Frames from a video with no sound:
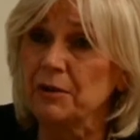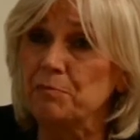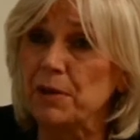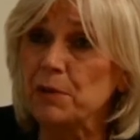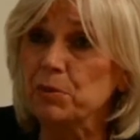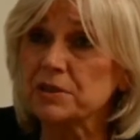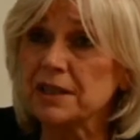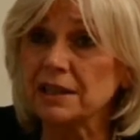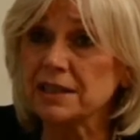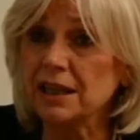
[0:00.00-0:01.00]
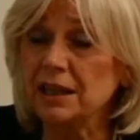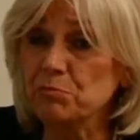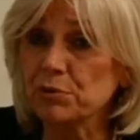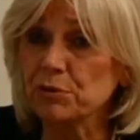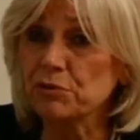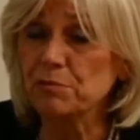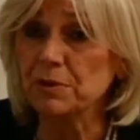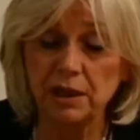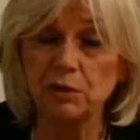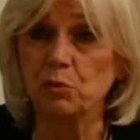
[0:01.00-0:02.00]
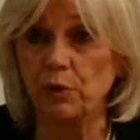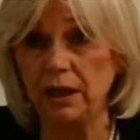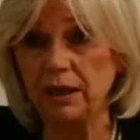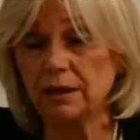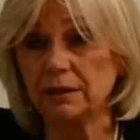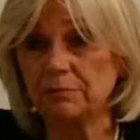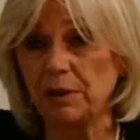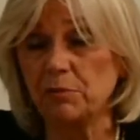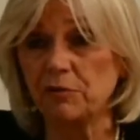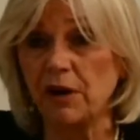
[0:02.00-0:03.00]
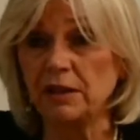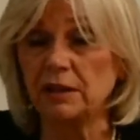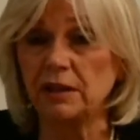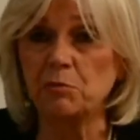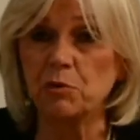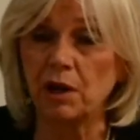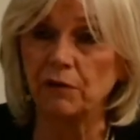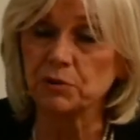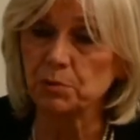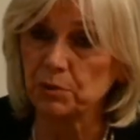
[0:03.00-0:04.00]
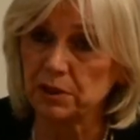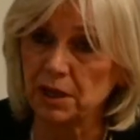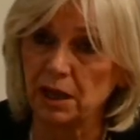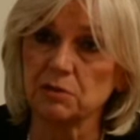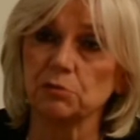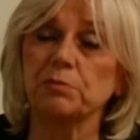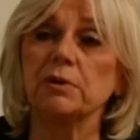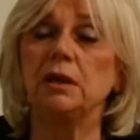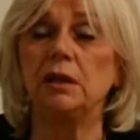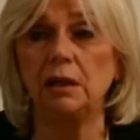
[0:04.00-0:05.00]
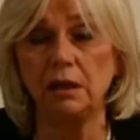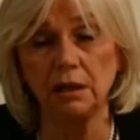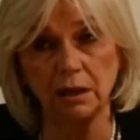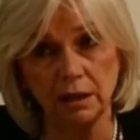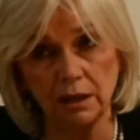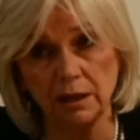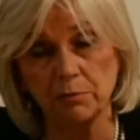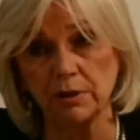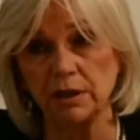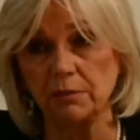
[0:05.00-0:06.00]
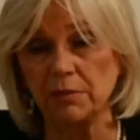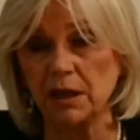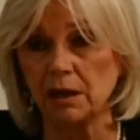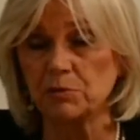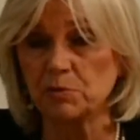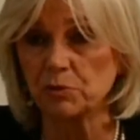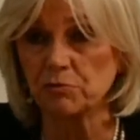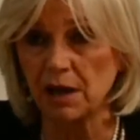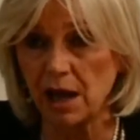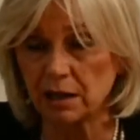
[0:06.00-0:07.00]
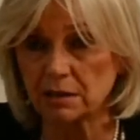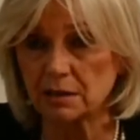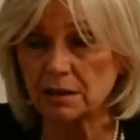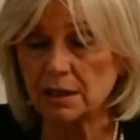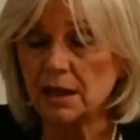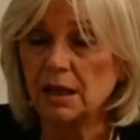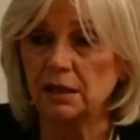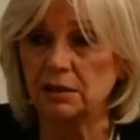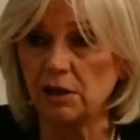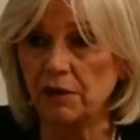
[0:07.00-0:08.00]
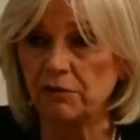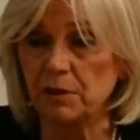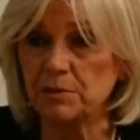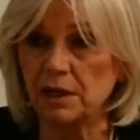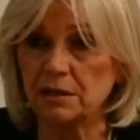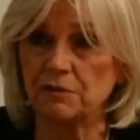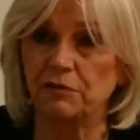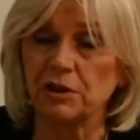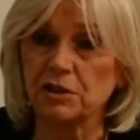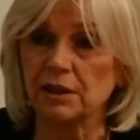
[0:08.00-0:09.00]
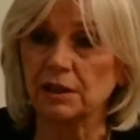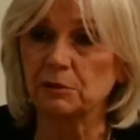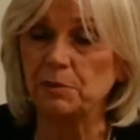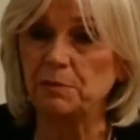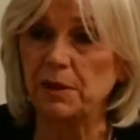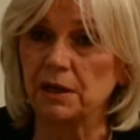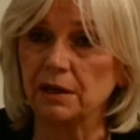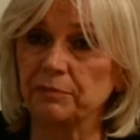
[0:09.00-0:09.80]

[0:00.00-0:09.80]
People start to get improvement within a week. People find that they're more comfortable with nasal breathing and that their breathing becomes more relaxed. Their diaphragm starts to function a little bit better.